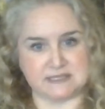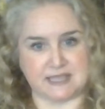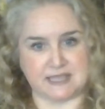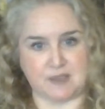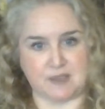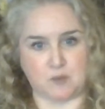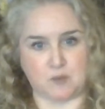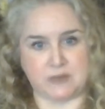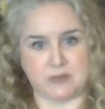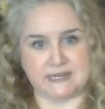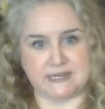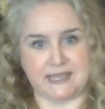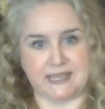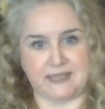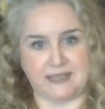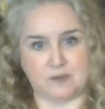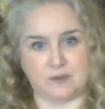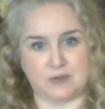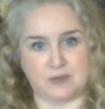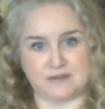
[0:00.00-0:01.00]
And one
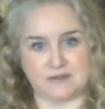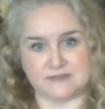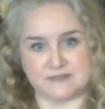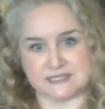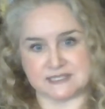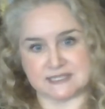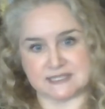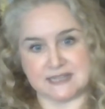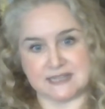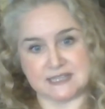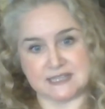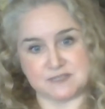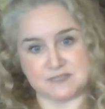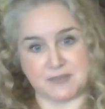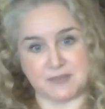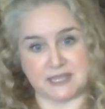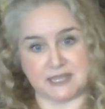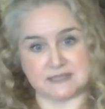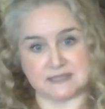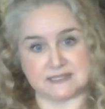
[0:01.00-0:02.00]
day, one of his
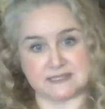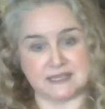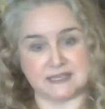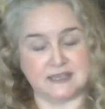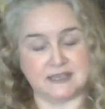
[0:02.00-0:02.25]
classmates